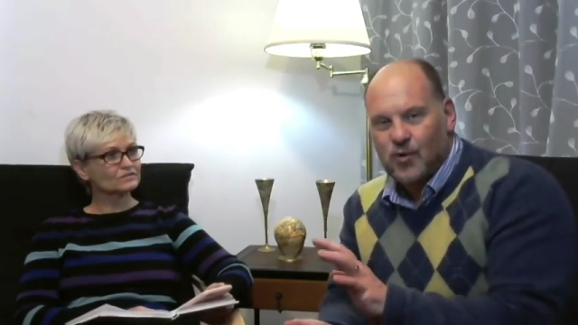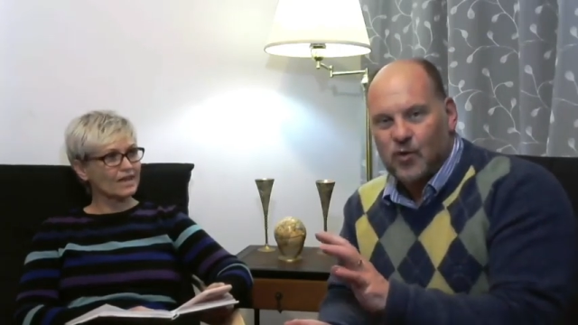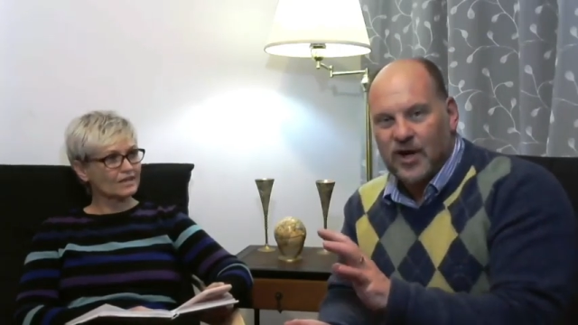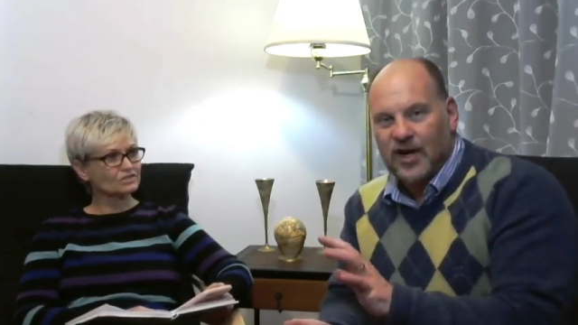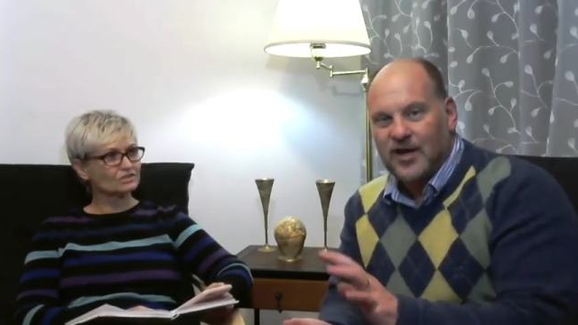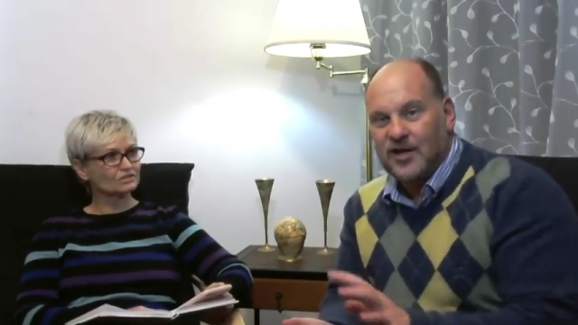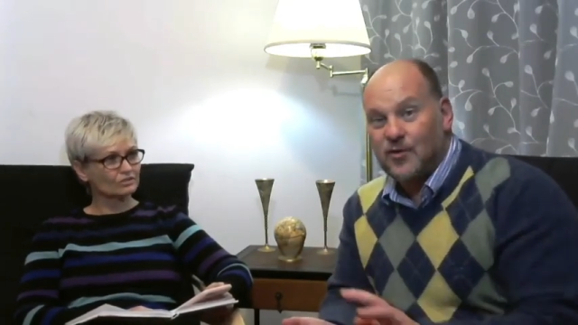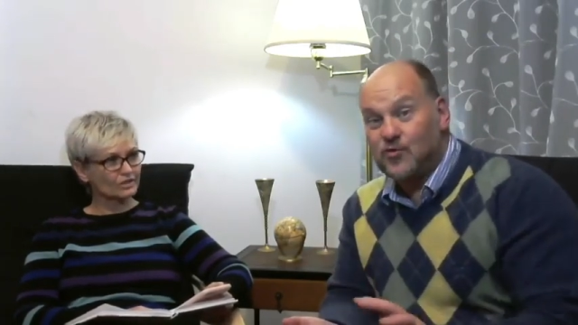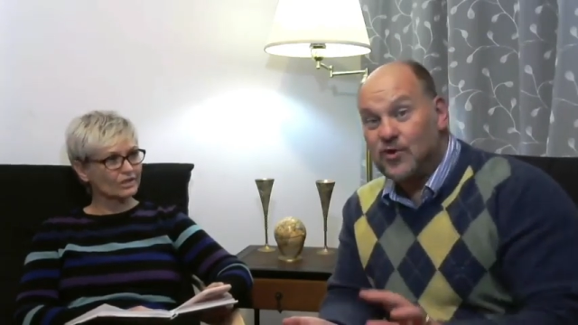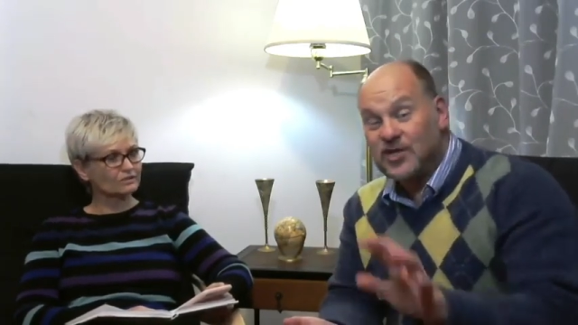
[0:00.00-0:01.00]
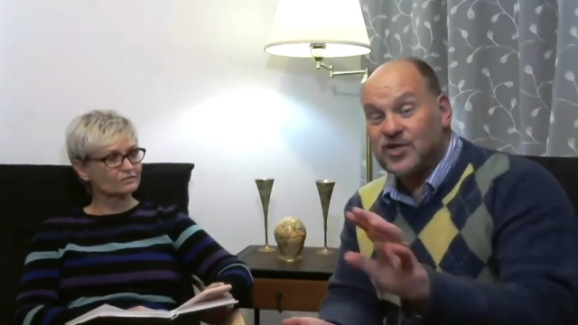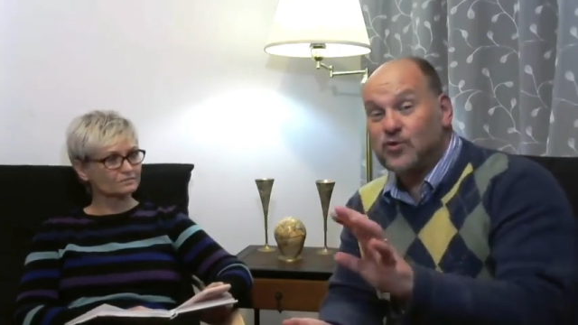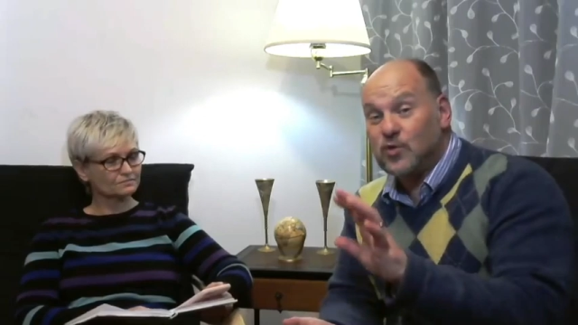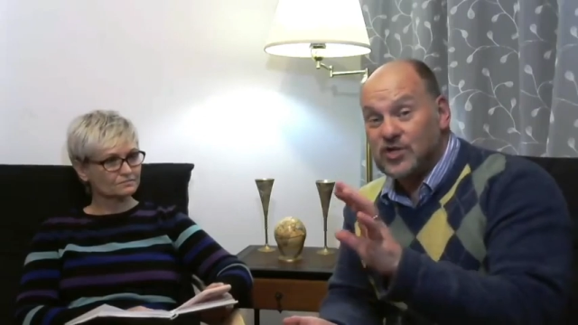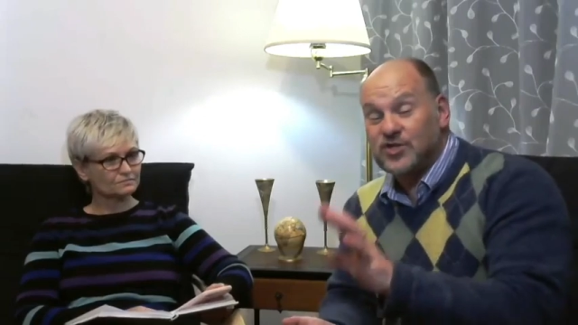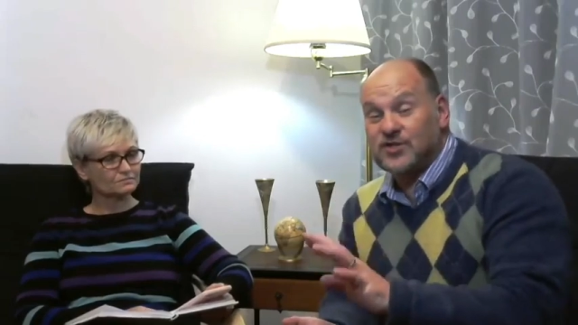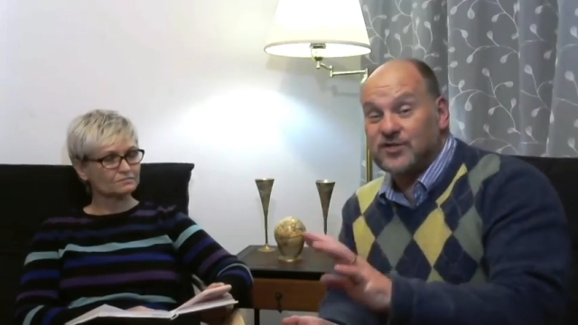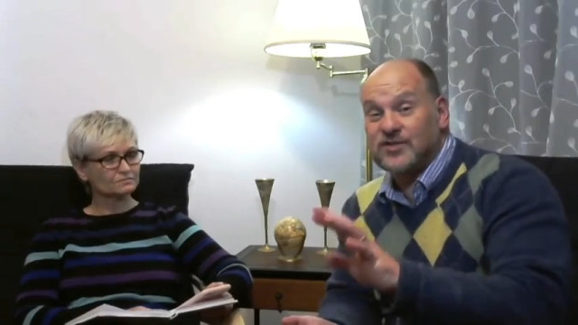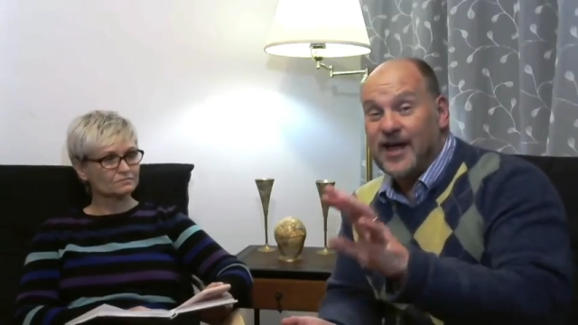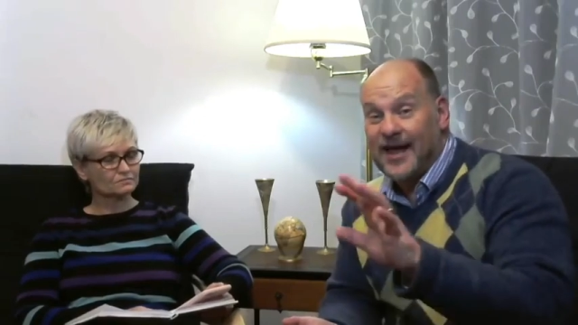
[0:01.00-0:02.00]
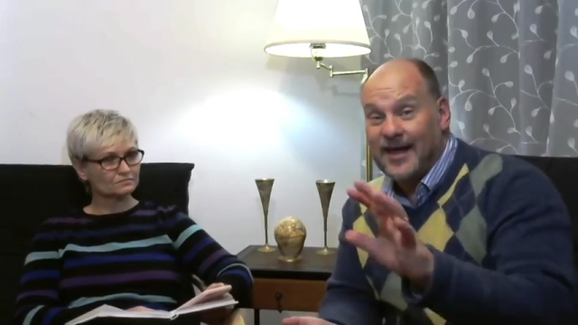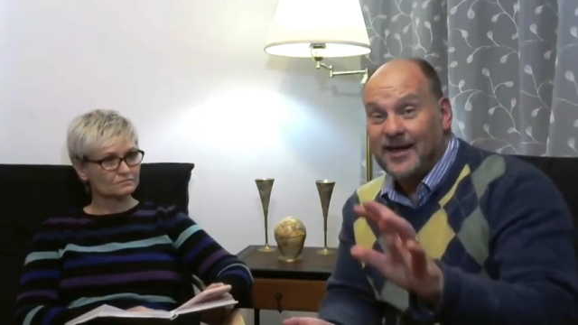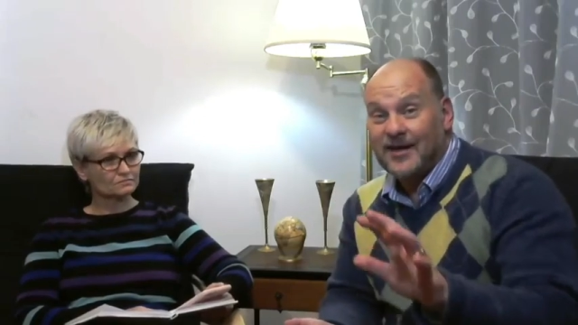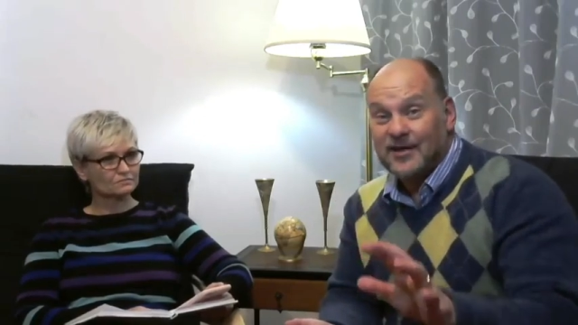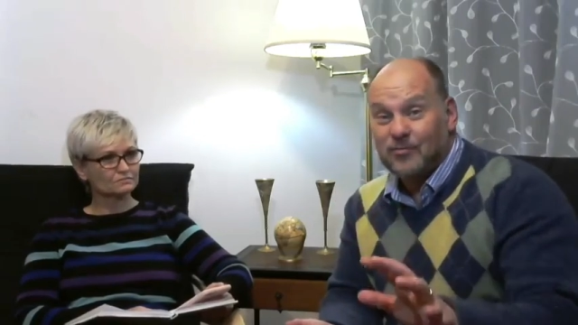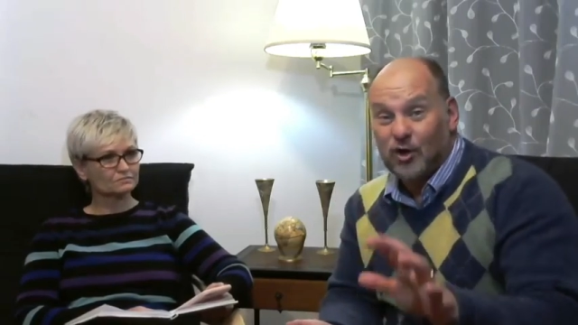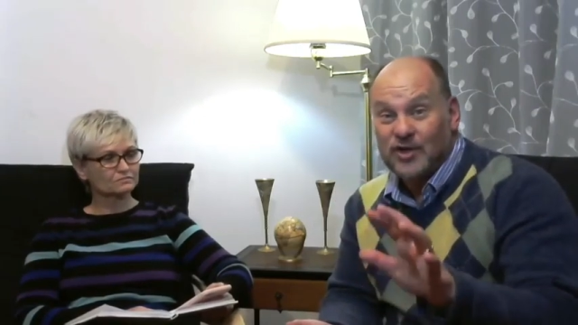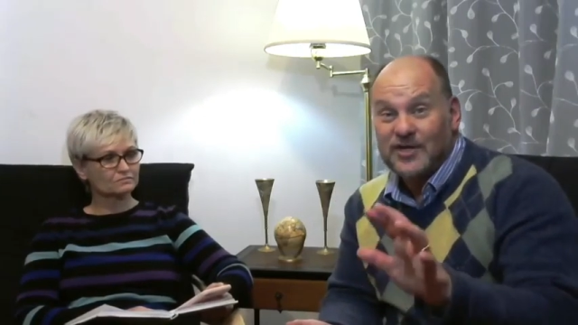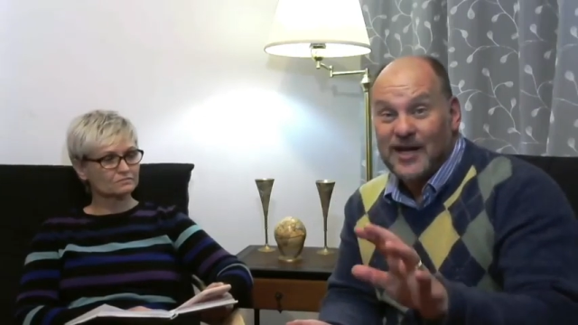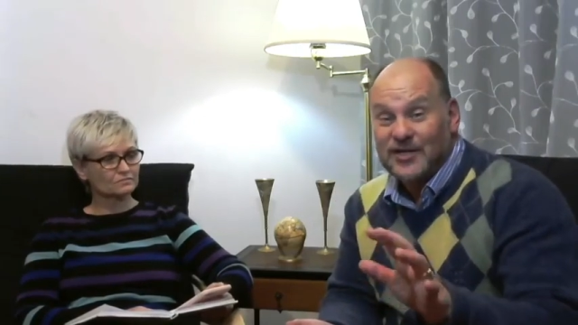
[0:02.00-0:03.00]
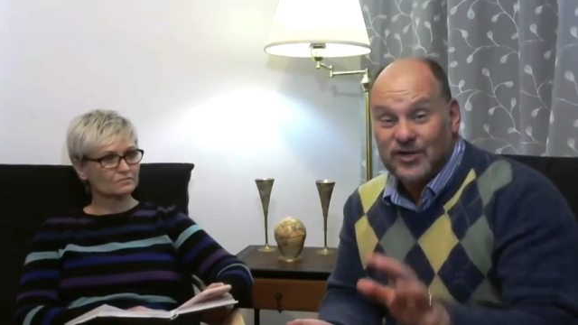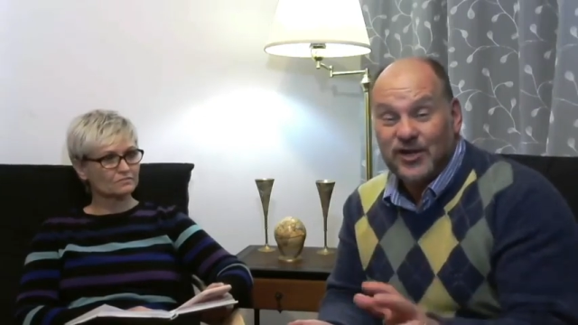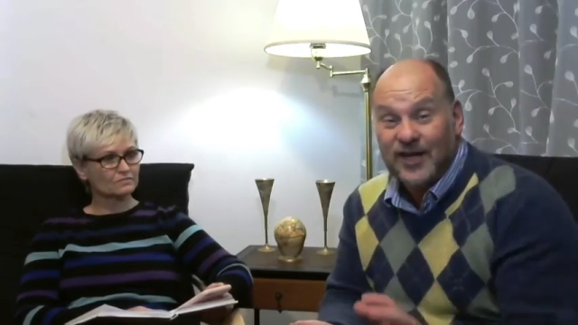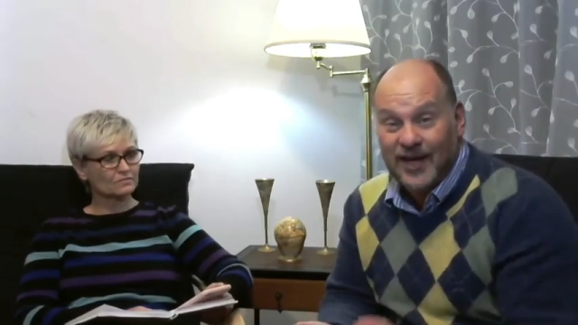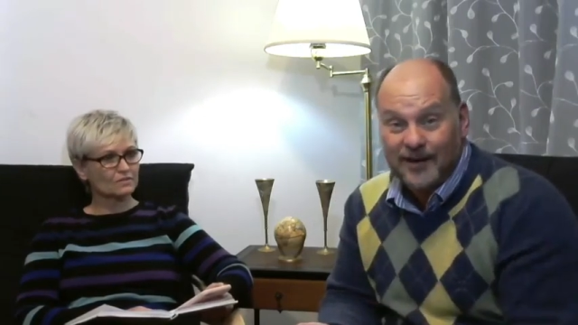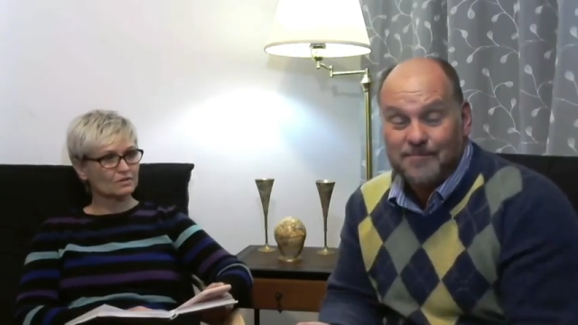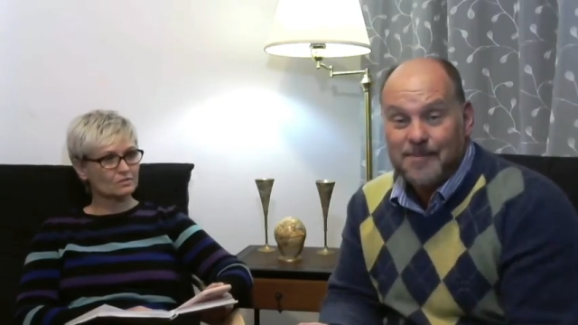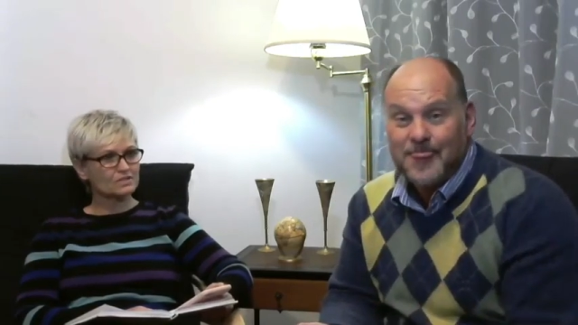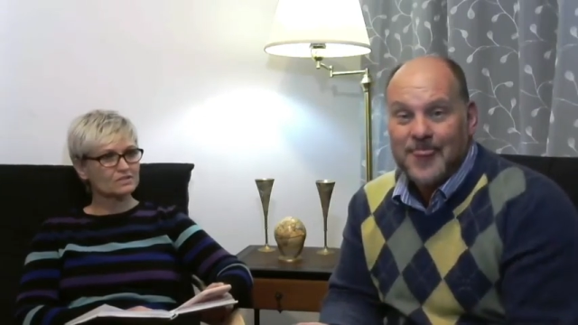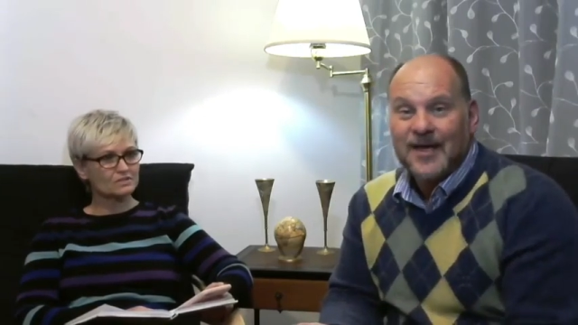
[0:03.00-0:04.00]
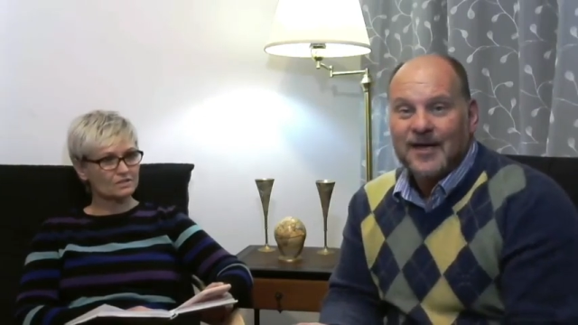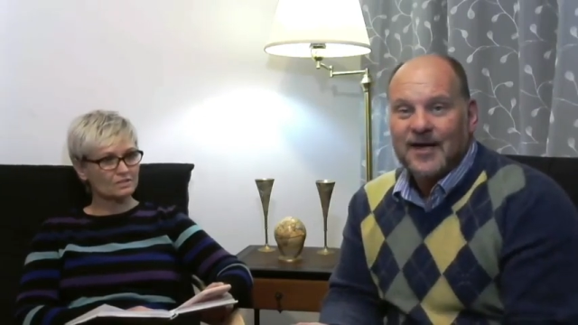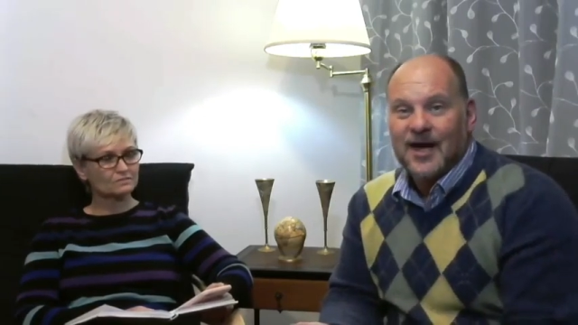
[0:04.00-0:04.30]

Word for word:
Speaker 1: were in the region which is today modern day Turkey. Western.